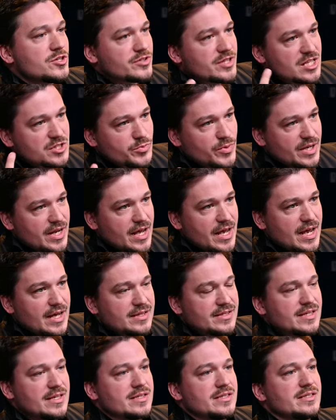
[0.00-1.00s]
So that's when I
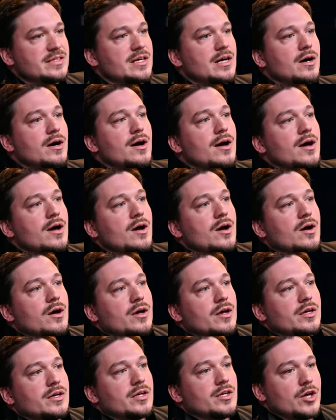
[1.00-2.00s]
had the idea,
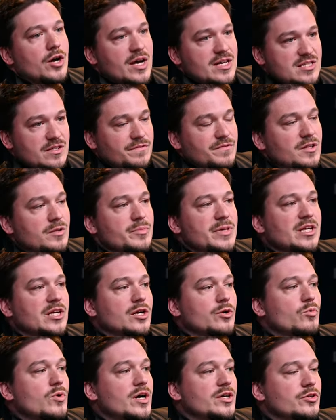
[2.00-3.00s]
you know, as a
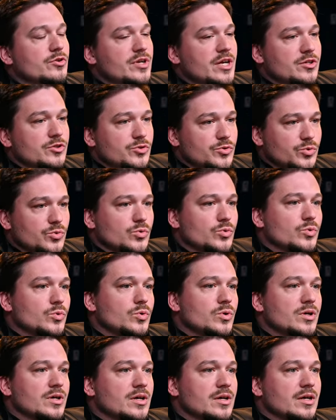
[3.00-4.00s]
filmmaker, why don't I
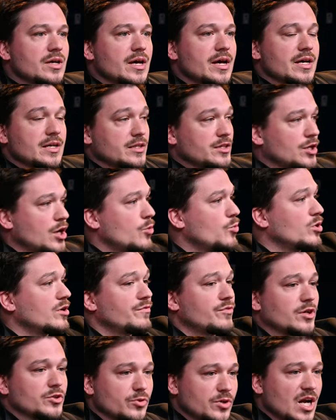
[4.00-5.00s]
do, and you know, I
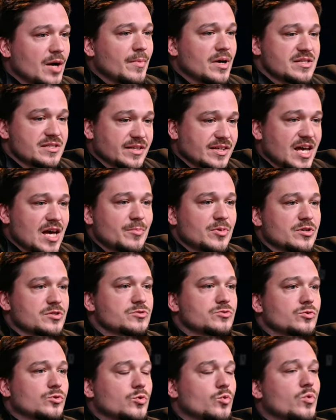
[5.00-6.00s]
work for Adorama, it's a
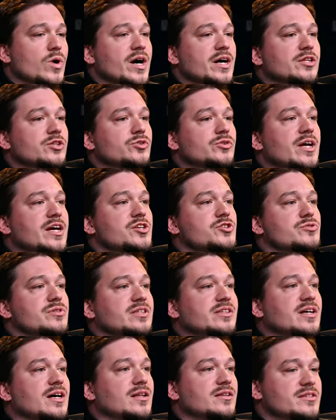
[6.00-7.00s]
camera store, why don't I
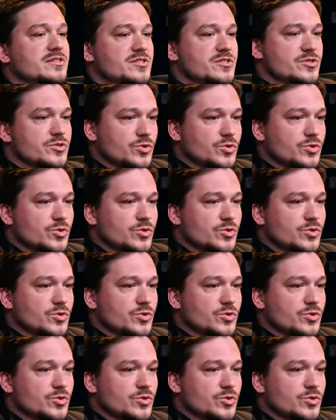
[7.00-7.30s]
actually tell the